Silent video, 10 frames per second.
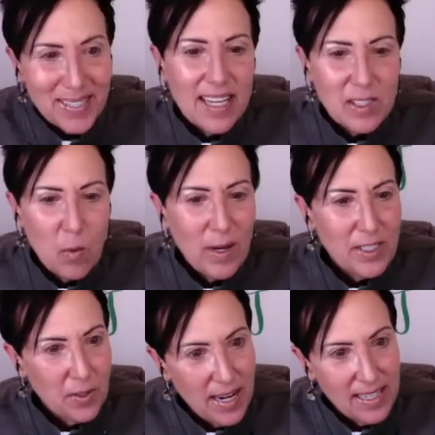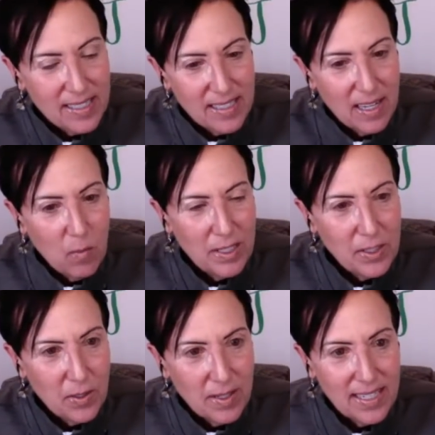yeah. So when's your next,
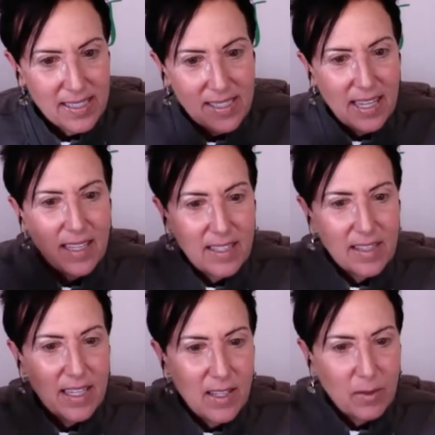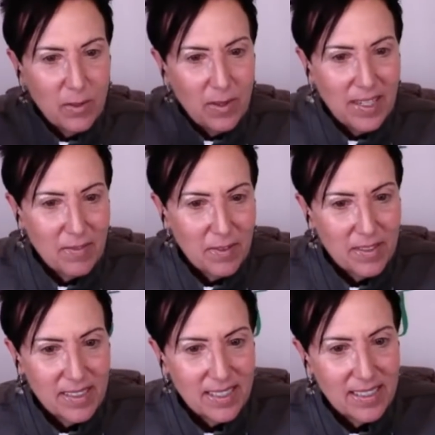what's your next thing that you're doing
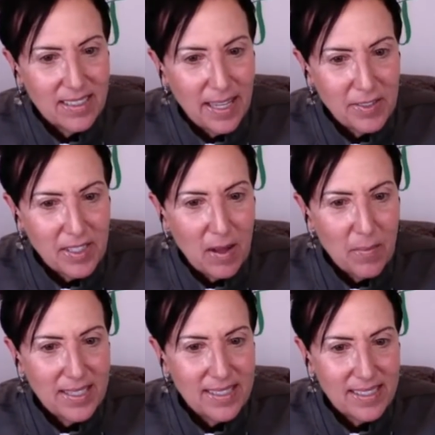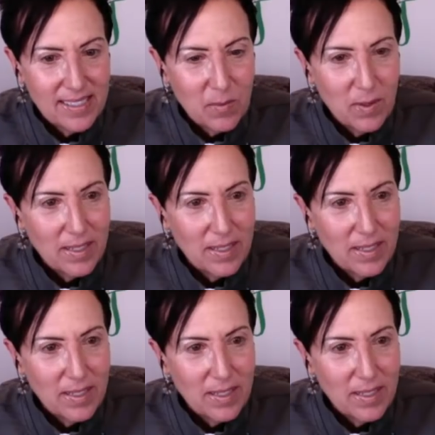for the lifestyle medicine?